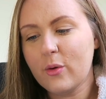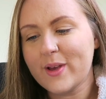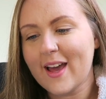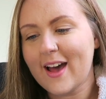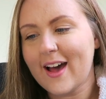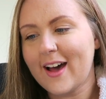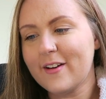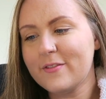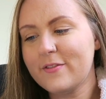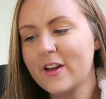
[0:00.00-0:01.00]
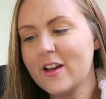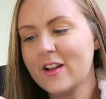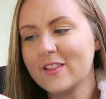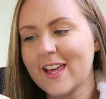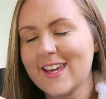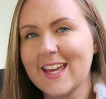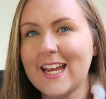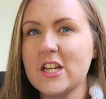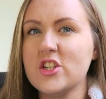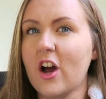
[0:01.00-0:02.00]
We have like
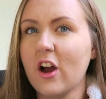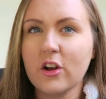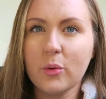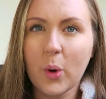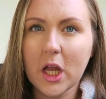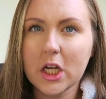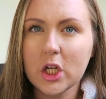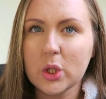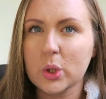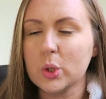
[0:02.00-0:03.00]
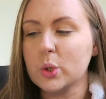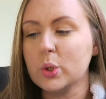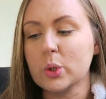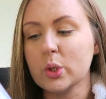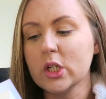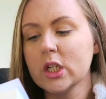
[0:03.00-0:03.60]
a dark one who